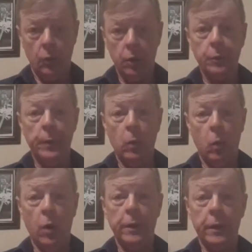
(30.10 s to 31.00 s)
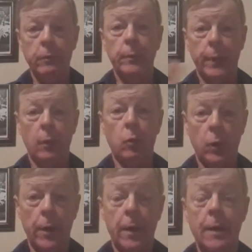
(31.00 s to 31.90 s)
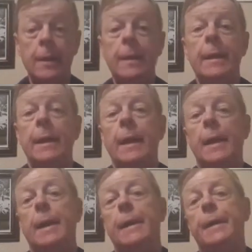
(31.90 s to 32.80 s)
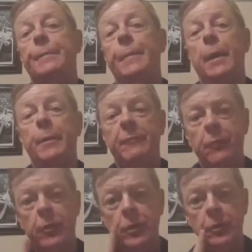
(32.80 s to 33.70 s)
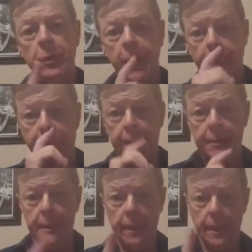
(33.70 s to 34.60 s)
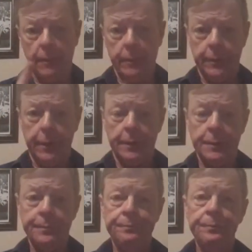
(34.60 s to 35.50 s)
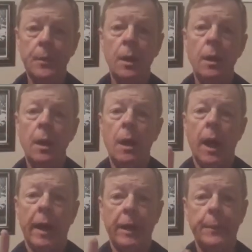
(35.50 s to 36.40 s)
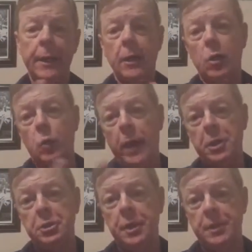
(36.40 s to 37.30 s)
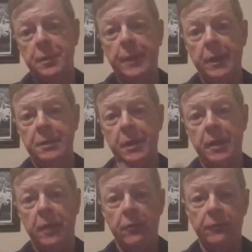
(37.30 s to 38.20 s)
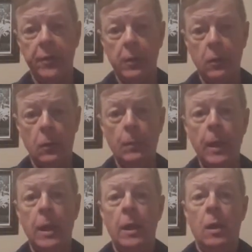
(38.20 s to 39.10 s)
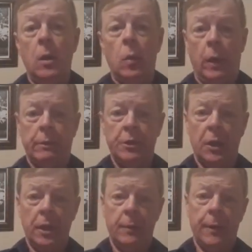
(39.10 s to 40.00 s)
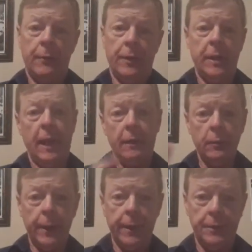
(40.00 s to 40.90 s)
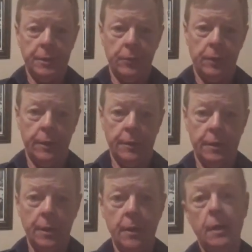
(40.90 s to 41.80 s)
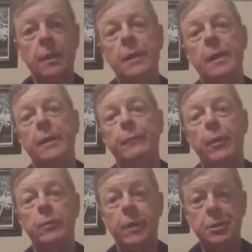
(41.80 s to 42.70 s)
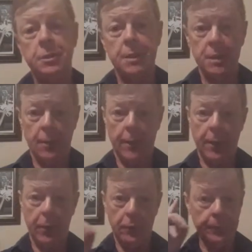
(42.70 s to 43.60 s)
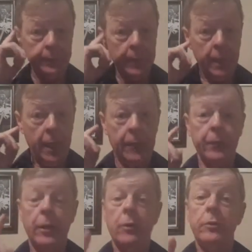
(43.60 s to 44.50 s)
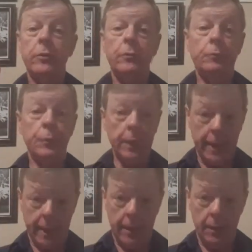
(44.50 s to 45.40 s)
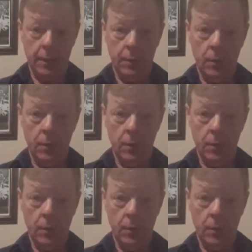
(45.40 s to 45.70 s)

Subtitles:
ultimately want and will become rare. Before I do that, I've got to say a couple things. I got to make a correction on something I said in another video. When I was talking about the Caliban series, Marvel Legends that's coming out, and the character Blink,